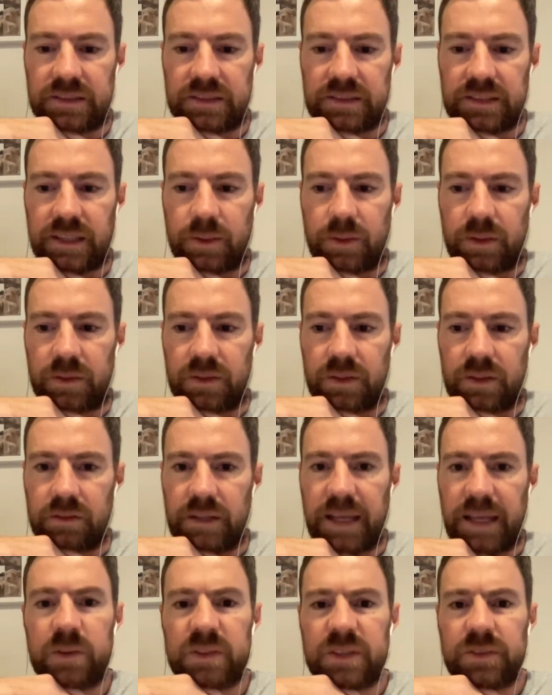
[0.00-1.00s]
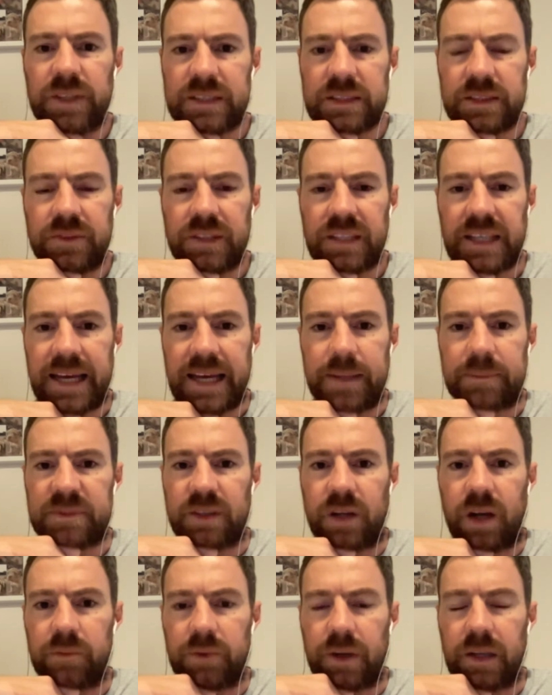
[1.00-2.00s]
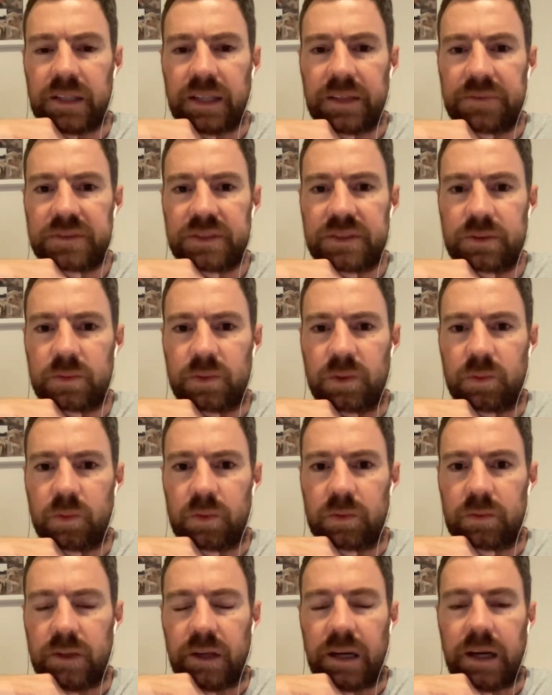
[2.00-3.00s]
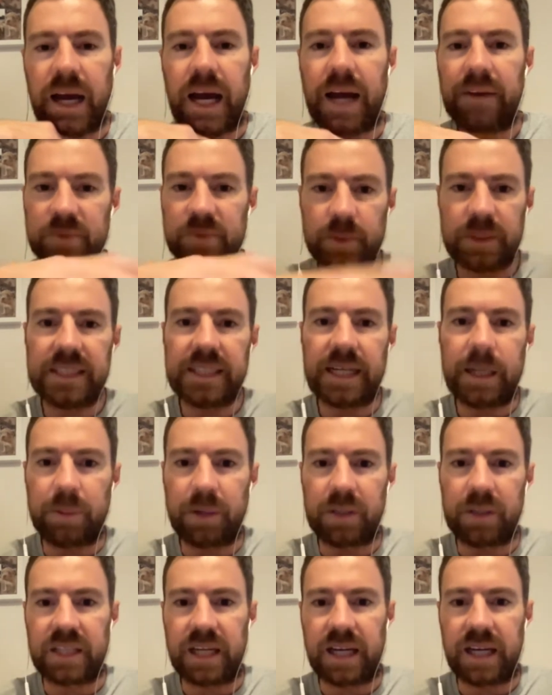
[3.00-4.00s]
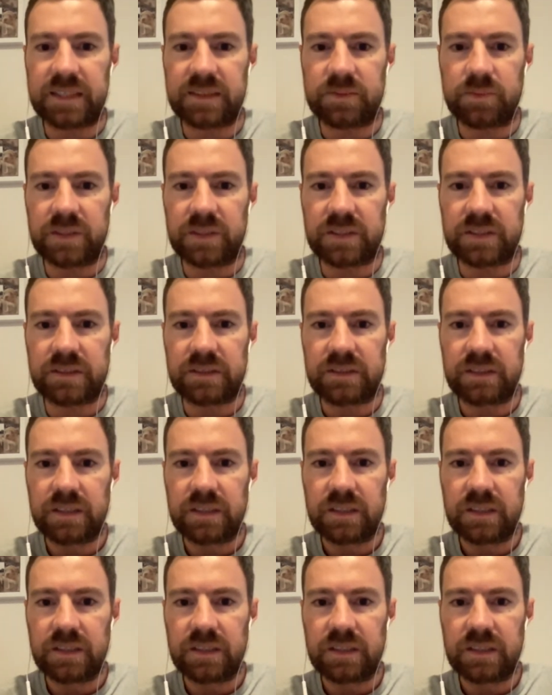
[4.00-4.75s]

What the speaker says: how I roll. How was the rest of your gab? So I left you after we did our podcast, which